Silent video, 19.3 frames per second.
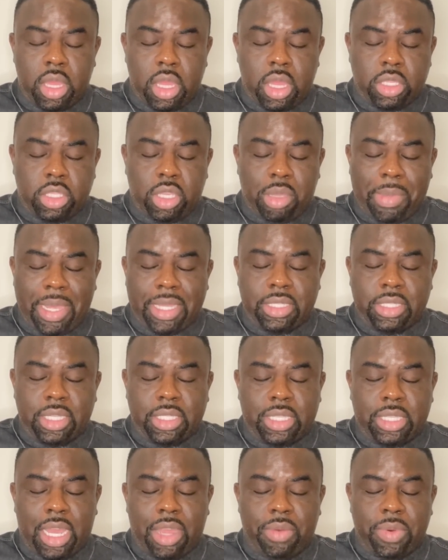So basically,
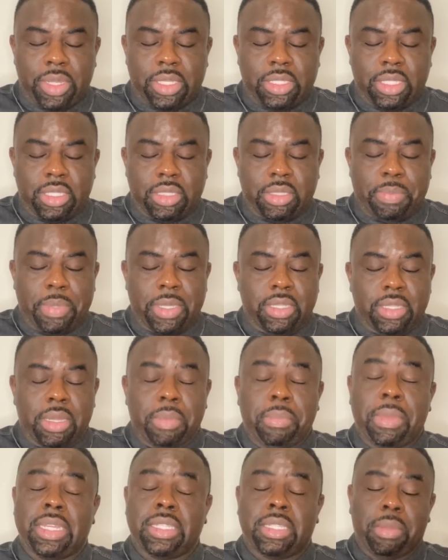Tyrese
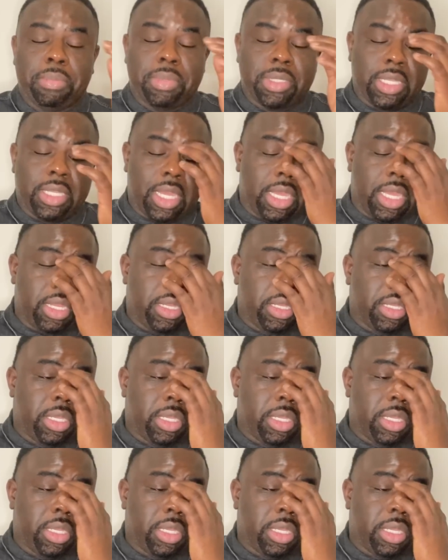is upset.